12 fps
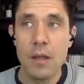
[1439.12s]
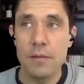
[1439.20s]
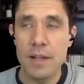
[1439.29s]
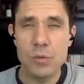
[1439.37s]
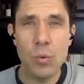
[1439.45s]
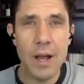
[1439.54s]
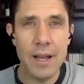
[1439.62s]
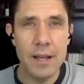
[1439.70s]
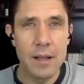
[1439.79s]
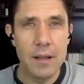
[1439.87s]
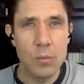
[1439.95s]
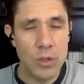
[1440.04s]
That's why
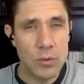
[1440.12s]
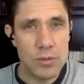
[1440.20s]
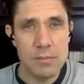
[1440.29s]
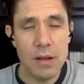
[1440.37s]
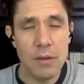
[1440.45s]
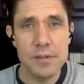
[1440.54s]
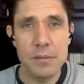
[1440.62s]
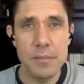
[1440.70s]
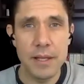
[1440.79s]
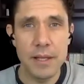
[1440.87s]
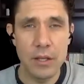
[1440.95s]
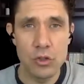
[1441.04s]
when you smell
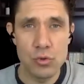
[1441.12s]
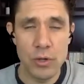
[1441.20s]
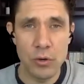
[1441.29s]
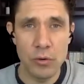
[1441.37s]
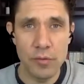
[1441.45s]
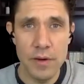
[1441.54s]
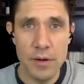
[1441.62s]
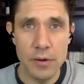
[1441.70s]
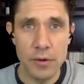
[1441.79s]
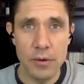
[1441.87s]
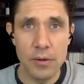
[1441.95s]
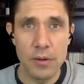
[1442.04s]
something, it could trigger
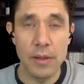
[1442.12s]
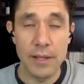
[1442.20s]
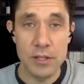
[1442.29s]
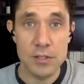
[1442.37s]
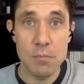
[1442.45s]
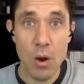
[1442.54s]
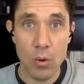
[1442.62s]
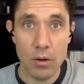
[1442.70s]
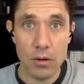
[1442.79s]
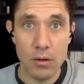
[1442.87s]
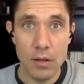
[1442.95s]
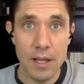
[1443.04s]
fear, like
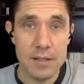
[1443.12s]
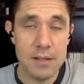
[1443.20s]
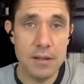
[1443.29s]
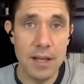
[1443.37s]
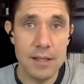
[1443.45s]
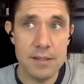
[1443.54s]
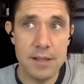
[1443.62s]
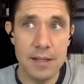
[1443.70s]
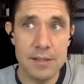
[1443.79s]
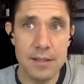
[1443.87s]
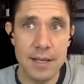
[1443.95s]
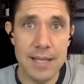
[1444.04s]
smoke. It's a it's
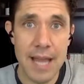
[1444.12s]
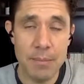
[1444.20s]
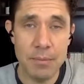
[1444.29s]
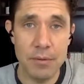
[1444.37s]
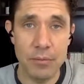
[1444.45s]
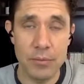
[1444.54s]
it's an adaptive